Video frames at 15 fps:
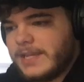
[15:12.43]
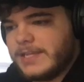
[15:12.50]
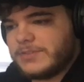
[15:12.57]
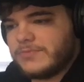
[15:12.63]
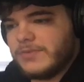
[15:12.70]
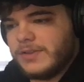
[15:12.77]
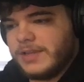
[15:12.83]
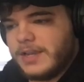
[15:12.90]

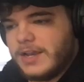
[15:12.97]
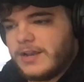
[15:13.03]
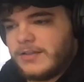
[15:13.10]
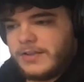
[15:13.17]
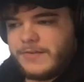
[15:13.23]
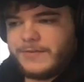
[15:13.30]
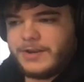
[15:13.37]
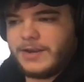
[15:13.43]
It's really
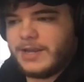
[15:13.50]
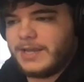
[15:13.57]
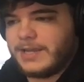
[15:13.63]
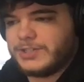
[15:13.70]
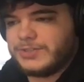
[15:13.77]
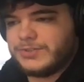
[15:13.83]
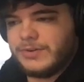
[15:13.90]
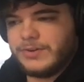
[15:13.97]
ugly over here. I
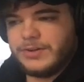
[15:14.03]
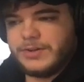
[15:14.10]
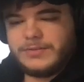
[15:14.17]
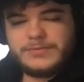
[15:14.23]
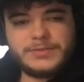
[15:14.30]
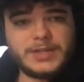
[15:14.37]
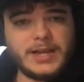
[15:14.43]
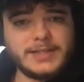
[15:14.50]
like
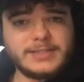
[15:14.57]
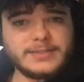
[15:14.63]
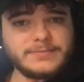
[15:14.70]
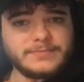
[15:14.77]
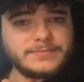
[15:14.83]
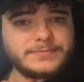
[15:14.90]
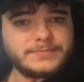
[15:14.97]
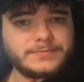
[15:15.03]
Schroeder,
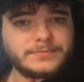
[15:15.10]
Dotson.